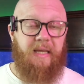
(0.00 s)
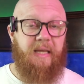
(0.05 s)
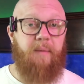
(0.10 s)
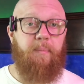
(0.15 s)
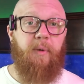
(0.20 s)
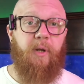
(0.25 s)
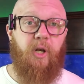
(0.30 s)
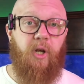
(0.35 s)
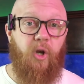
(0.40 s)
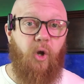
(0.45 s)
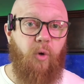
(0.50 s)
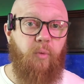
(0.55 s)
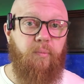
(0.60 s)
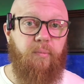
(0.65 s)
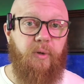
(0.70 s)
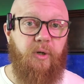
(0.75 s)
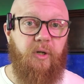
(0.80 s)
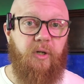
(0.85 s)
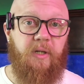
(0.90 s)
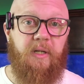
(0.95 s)
Keep a
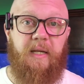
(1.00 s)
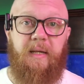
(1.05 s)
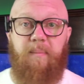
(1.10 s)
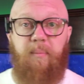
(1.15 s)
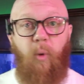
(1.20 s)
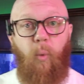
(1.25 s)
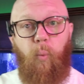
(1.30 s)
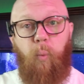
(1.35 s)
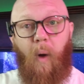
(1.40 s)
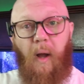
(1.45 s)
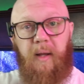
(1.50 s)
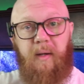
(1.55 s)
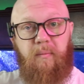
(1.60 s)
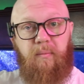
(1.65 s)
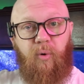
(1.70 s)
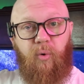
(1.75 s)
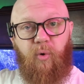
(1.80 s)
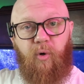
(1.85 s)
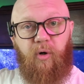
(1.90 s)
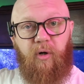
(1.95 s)
notebook, keep a
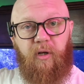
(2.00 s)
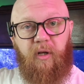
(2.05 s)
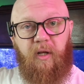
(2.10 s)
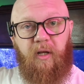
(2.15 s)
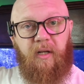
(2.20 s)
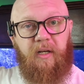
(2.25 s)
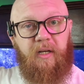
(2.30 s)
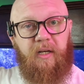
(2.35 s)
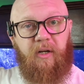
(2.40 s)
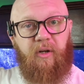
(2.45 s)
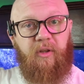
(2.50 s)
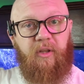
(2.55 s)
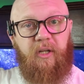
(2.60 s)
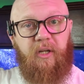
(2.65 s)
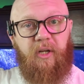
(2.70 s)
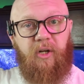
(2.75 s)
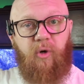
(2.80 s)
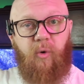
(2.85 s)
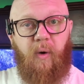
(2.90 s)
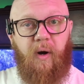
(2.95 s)
whiteboard near
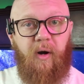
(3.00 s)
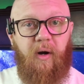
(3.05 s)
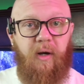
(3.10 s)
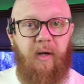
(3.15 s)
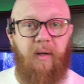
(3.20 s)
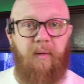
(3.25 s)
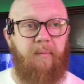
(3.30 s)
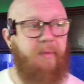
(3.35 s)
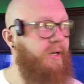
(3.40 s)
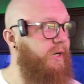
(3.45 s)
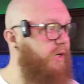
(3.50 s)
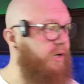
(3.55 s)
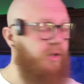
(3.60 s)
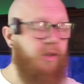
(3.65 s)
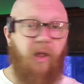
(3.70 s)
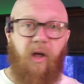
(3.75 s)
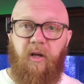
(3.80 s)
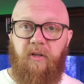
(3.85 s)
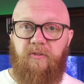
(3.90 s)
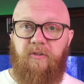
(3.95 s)
the aquarium in a
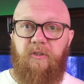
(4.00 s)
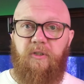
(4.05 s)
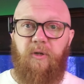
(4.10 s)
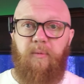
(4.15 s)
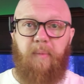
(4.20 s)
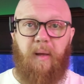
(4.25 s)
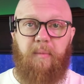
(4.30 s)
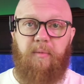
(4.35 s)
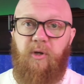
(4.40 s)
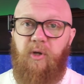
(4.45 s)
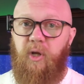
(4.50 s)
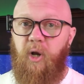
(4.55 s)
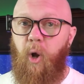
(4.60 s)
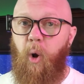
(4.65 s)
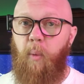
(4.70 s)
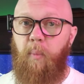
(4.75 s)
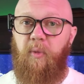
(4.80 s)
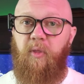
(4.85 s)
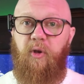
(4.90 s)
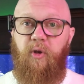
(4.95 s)
closet, or maybe you can
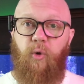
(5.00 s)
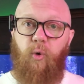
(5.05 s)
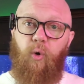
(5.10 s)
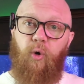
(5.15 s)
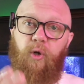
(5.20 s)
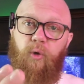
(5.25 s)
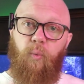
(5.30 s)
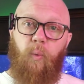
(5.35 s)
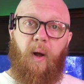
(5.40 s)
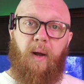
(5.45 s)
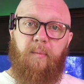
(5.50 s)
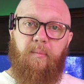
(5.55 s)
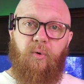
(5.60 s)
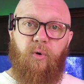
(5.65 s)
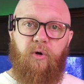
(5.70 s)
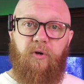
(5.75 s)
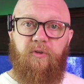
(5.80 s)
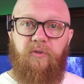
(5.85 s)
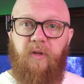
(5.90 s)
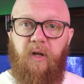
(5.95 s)
open the door, your
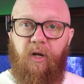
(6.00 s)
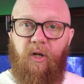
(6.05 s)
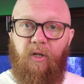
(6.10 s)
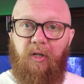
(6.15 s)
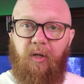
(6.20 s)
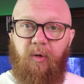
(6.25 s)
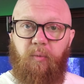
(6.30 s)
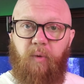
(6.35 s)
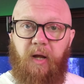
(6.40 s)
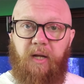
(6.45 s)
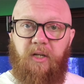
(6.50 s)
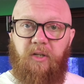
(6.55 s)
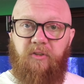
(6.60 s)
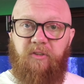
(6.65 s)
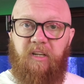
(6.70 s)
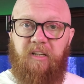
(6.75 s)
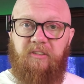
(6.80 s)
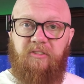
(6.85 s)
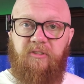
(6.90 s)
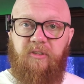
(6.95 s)
whiteboard is there, you can write your
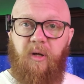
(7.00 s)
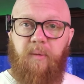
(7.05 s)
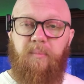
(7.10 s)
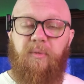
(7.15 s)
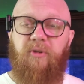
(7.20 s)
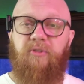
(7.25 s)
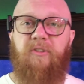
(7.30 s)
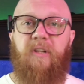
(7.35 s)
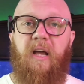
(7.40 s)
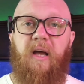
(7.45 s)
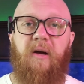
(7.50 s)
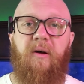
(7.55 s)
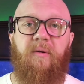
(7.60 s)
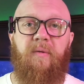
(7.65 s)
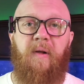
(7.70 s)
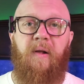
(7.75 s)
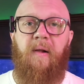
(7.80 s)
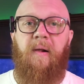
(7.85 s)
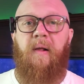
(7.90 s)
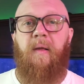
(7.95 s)
test numbers down.
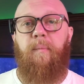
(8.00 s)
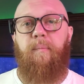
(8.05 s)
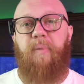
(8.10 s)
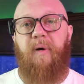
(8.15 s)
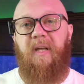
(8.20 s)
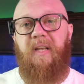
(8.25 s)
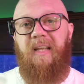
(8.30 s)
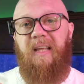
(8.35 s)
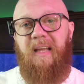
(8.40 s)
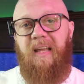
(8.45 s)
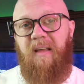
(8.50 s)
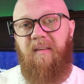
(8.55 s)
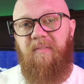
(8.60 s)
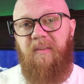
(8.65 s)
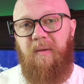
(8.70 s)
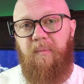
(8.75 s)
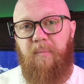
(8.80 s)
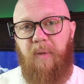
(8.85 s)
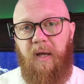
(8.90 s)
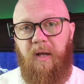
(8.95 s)
But
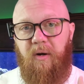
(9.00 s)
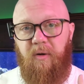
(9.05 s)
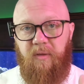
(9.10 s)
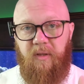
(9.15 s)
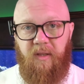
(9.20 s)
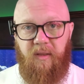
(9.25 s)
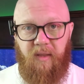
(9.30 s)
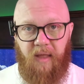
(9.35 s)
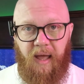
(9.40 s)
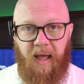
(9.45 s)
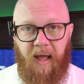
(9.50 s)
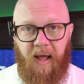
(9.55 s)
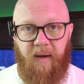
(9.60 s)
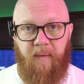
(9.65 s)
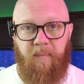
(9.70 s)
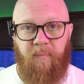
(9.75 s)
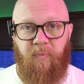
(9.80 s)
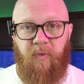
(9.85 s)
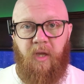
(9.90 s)
even better than that,